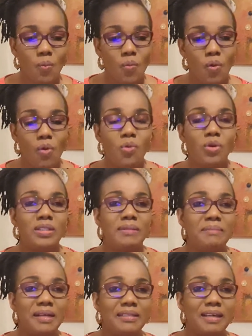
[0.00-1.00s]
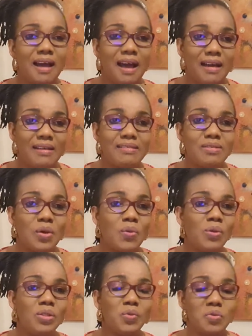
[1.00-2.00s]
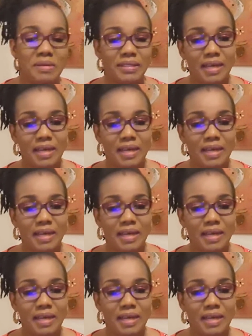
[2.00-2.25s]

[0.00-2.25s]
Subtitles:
or what the man has, or what the woman